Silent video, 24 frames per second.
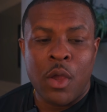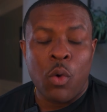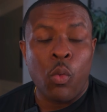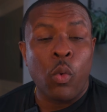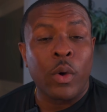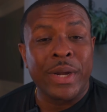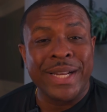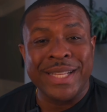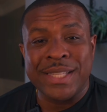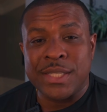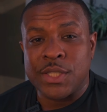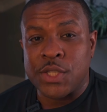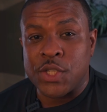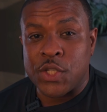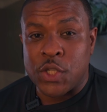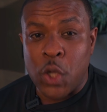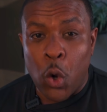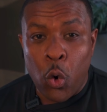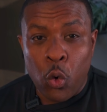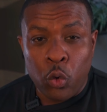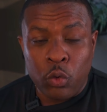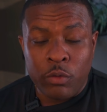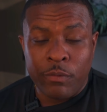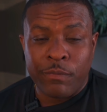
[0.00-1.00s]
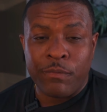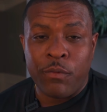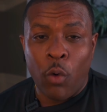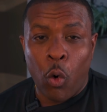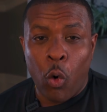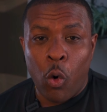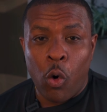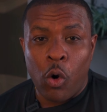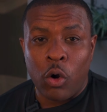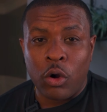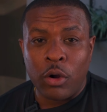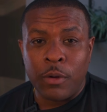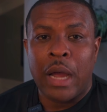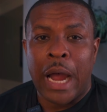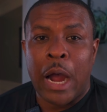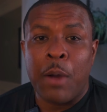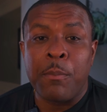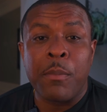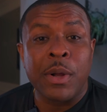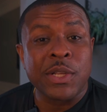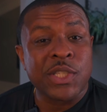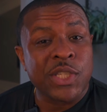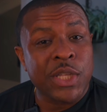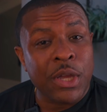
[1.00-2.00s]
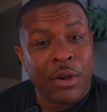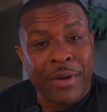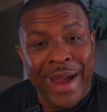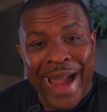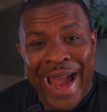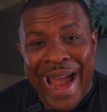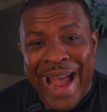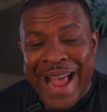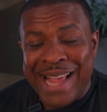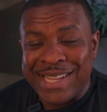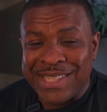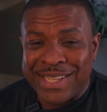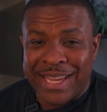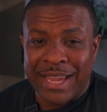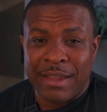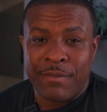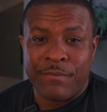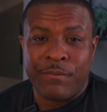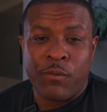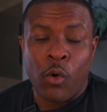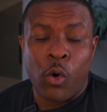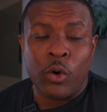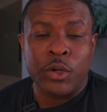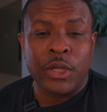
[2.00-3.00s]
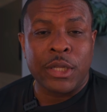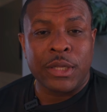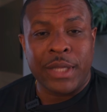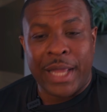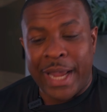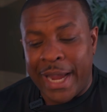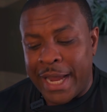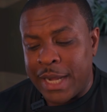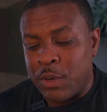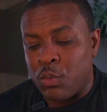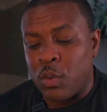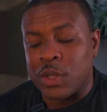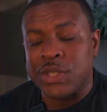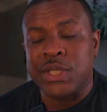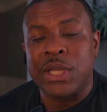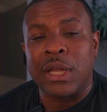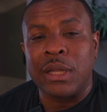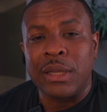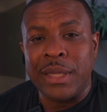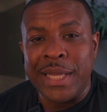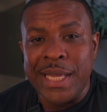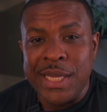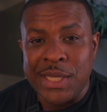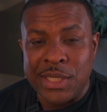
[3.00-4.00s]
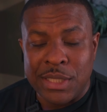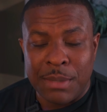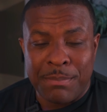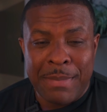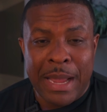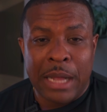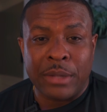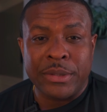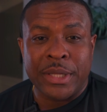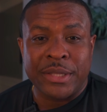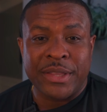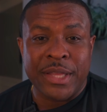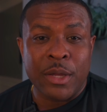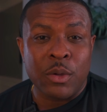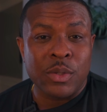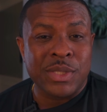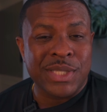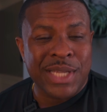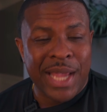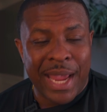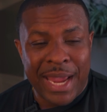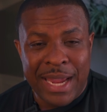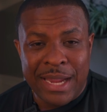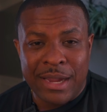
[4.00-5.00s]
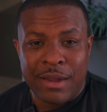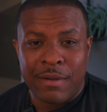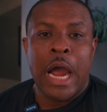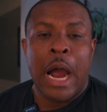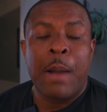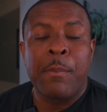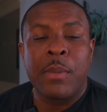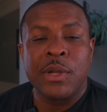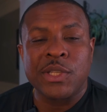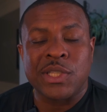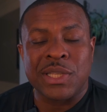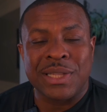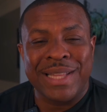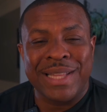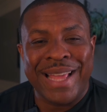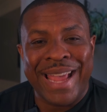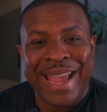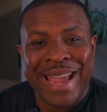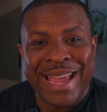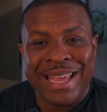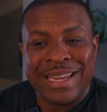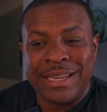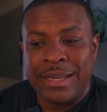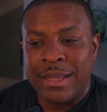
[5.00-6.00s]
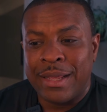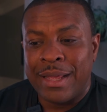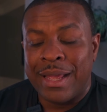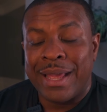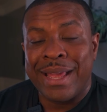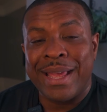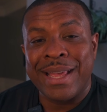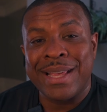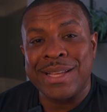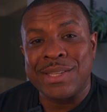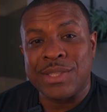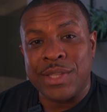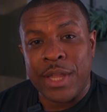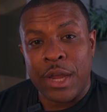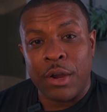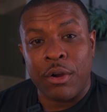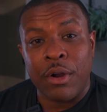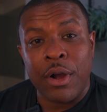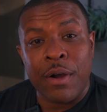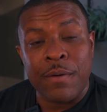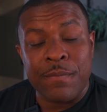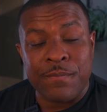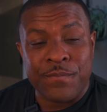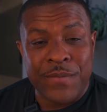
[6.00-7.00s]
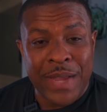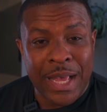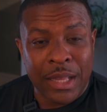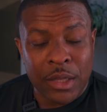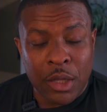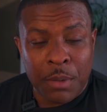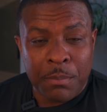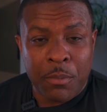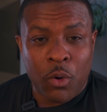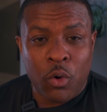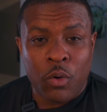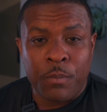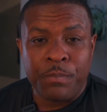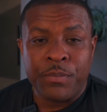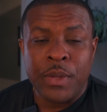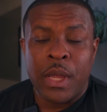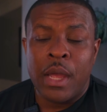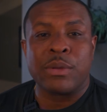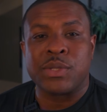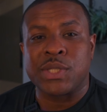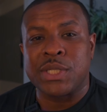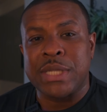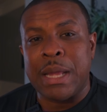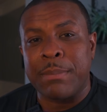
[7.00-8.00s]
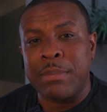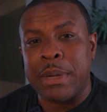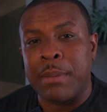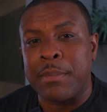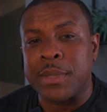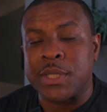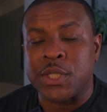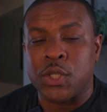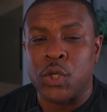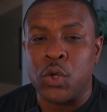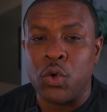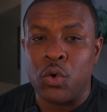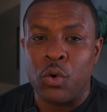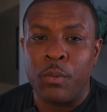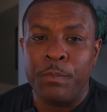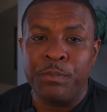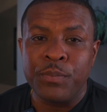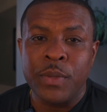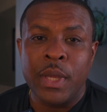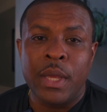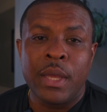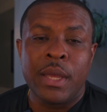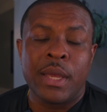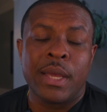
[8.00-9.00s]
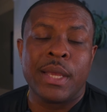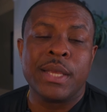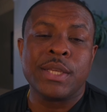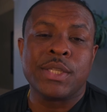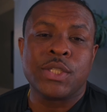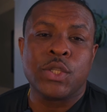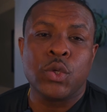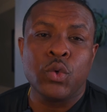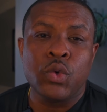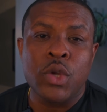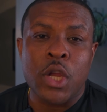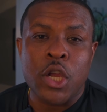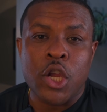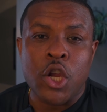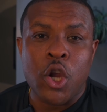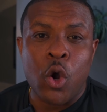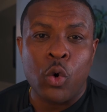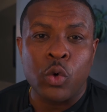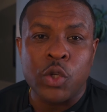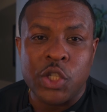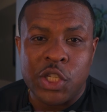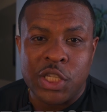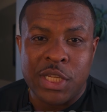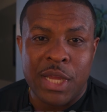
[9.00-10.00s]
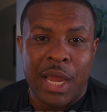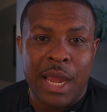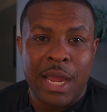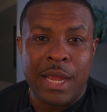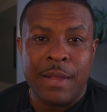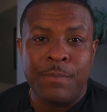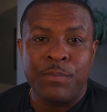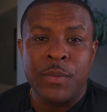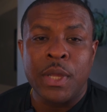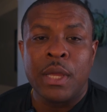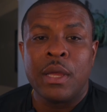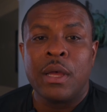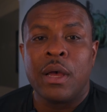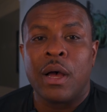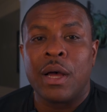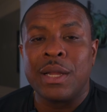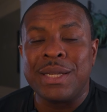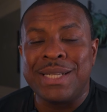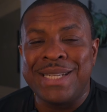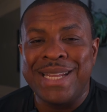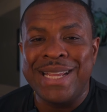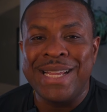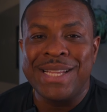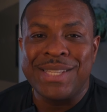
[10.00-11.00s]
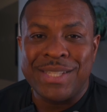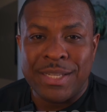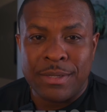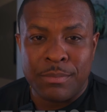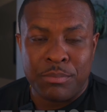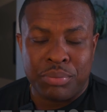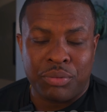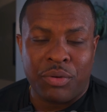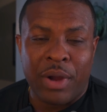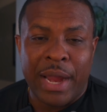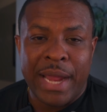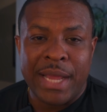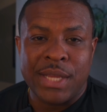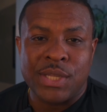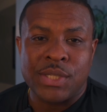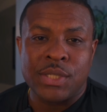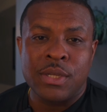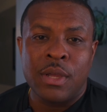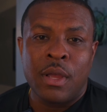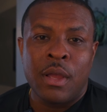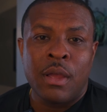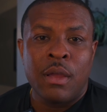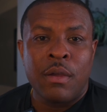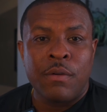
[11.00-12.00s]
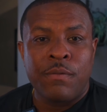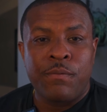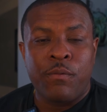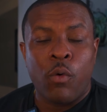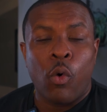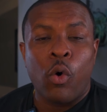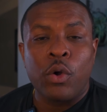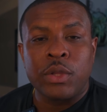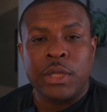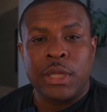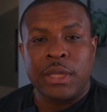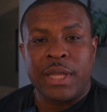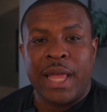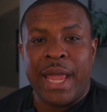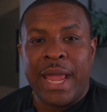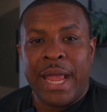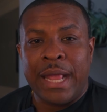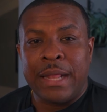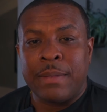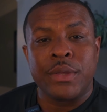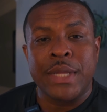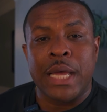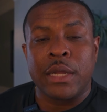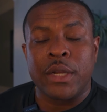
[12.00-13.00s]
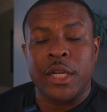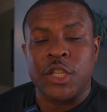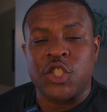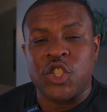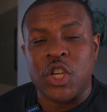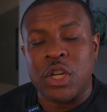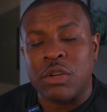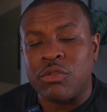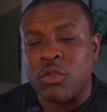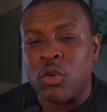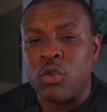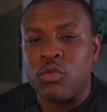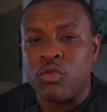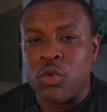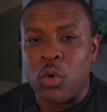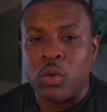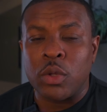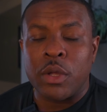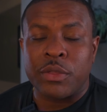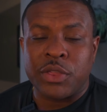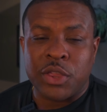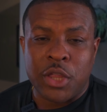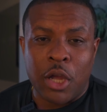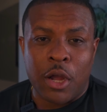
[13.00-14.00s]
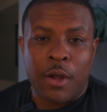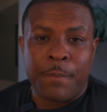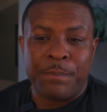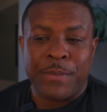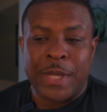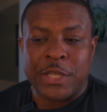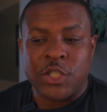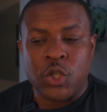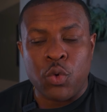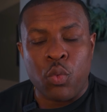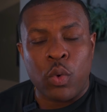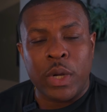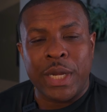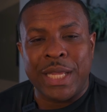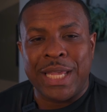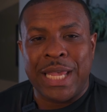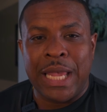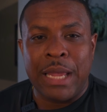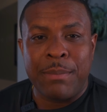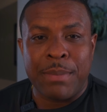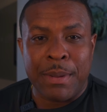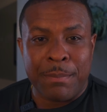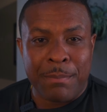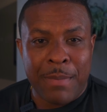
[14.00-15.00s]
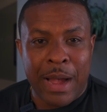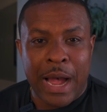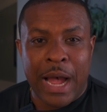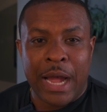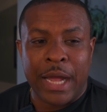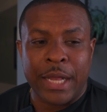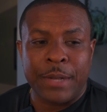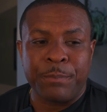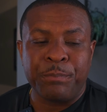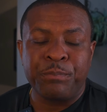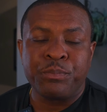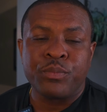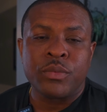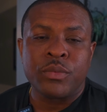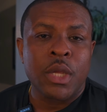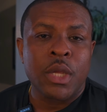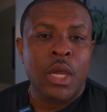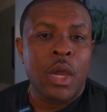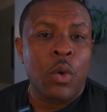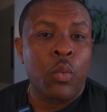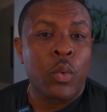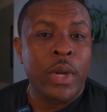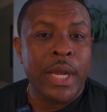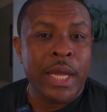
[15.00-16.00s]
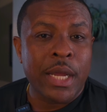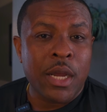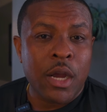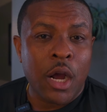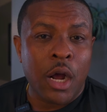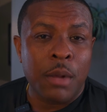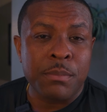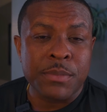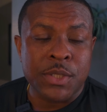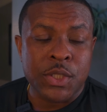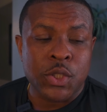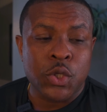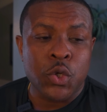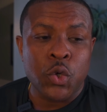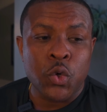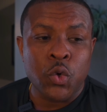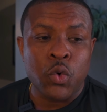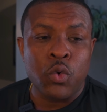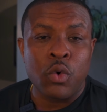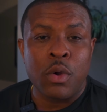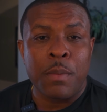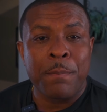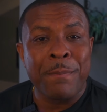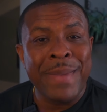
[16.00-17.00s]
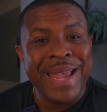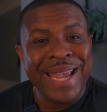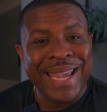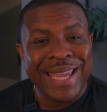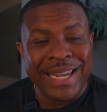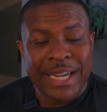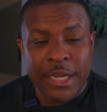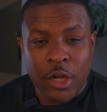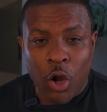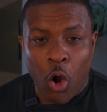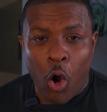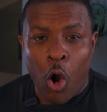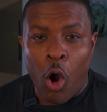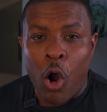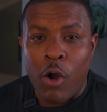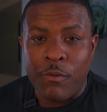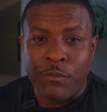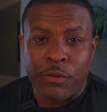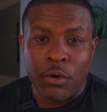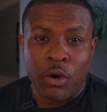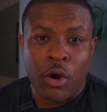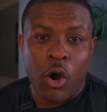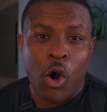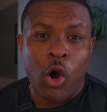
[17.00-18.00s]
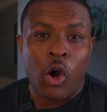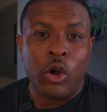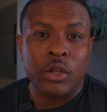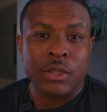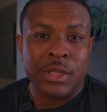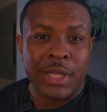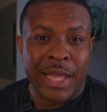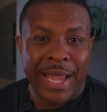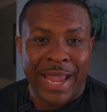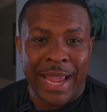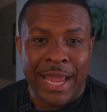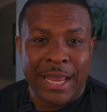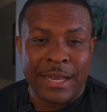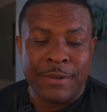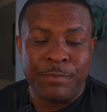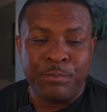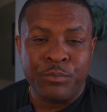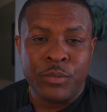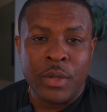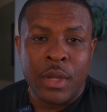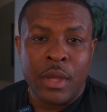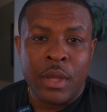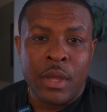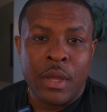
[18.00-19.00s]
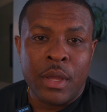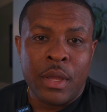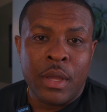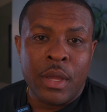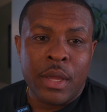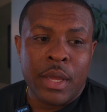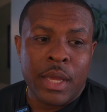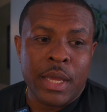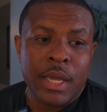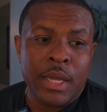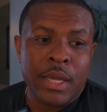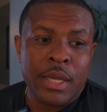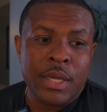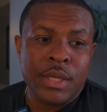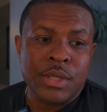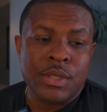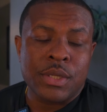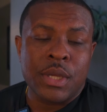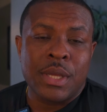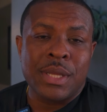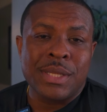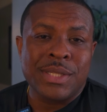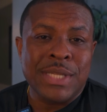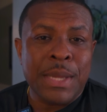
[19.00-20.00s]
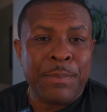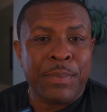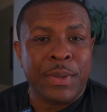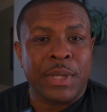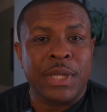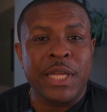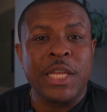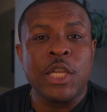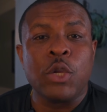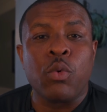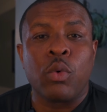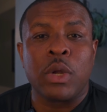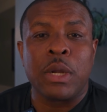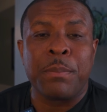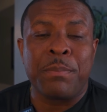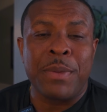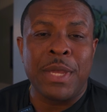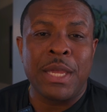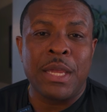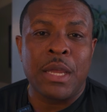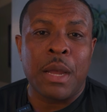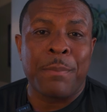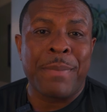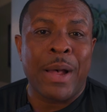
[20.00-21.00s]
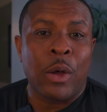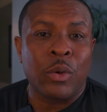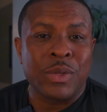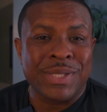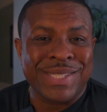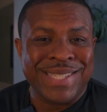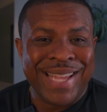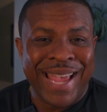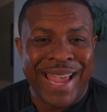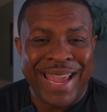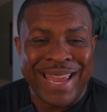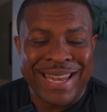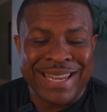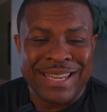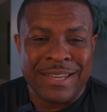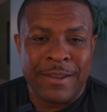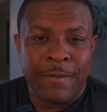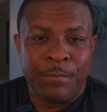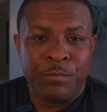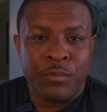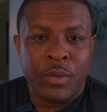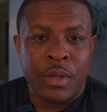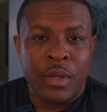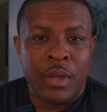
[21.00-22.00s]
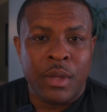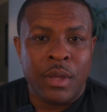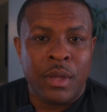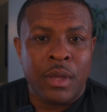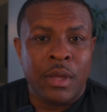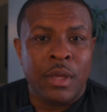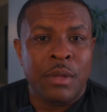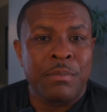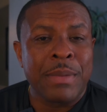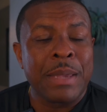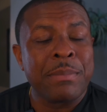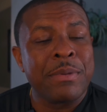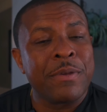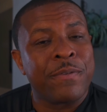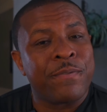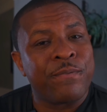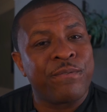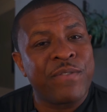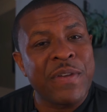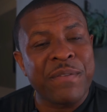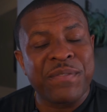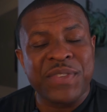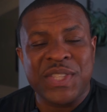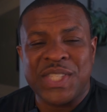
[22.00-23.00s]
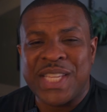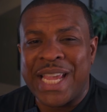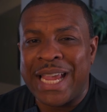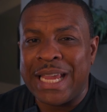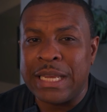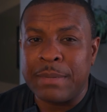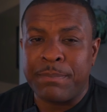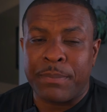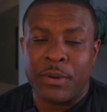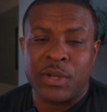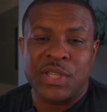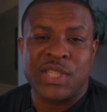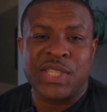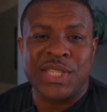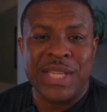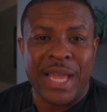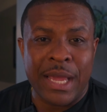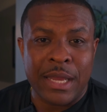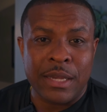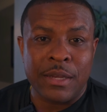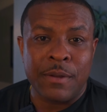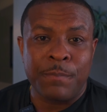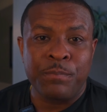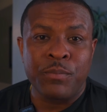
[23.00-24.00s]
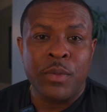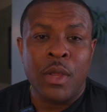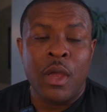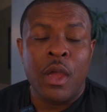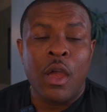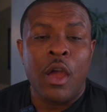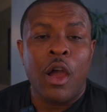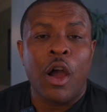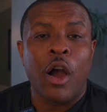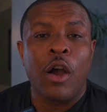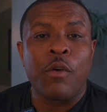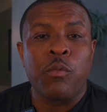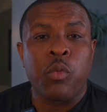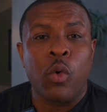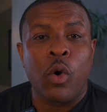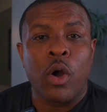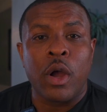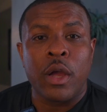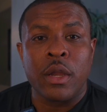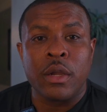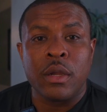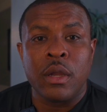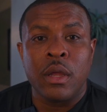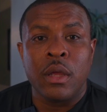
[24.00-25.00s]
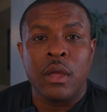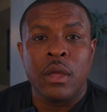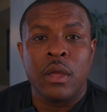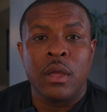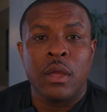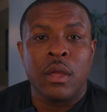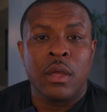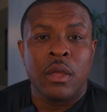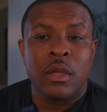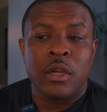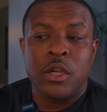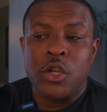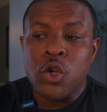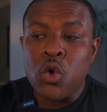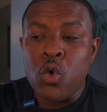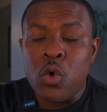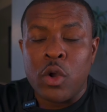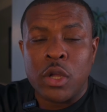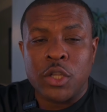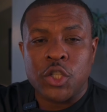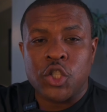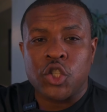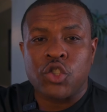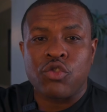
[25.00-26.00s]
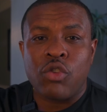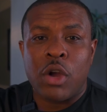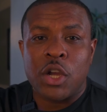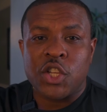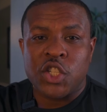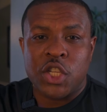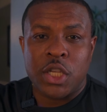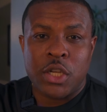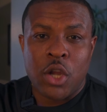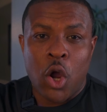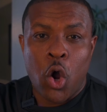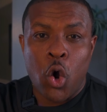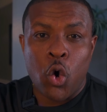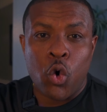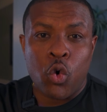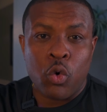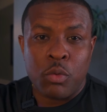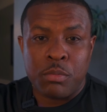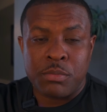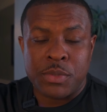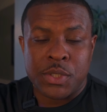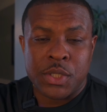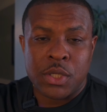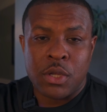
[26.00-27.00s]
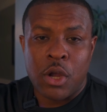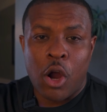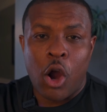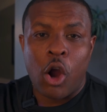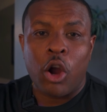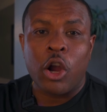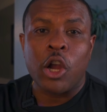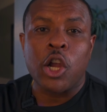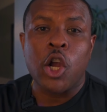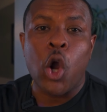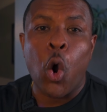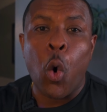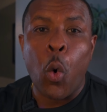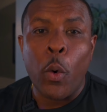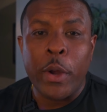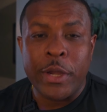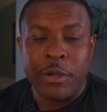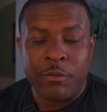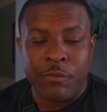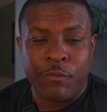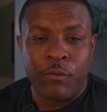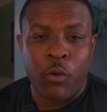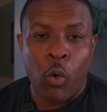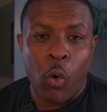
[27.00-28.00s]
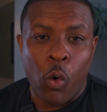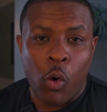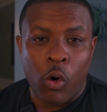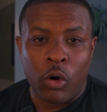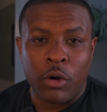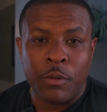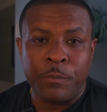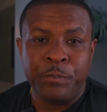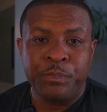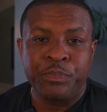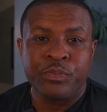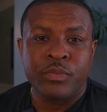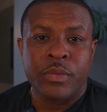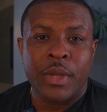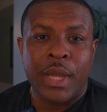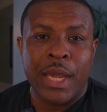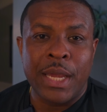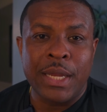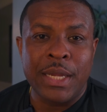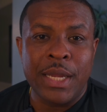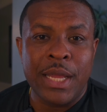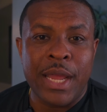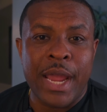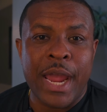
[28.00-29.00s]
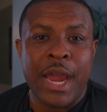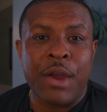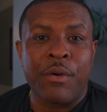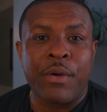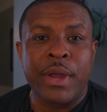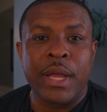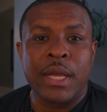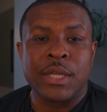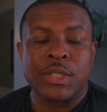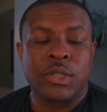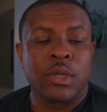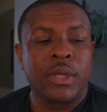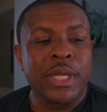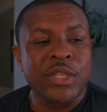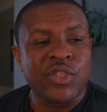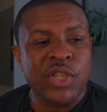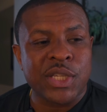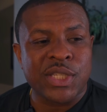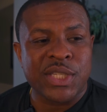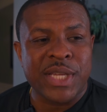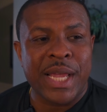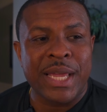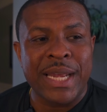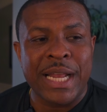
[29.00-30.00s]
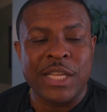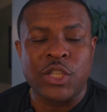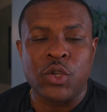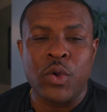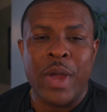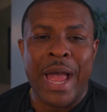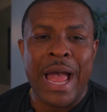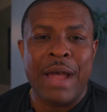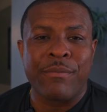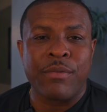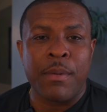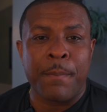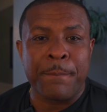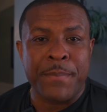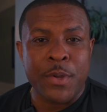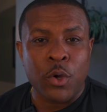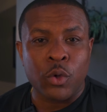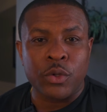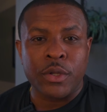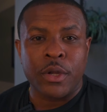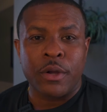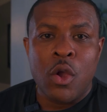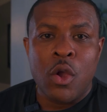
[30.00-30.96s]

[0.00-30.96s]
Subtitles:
what it's zoned for, how much they're asking for the land, what's the least amount that they'll take, how much land is there available. Now, step number 2 is to negotiate a decent price for the land. Now, the general rule of thumb that you want to keep in mind when it comes to making an offer on land is typically you want to be about 10, maybe 15% of what new construction homes are going for in the area. So let's just say that you have a builder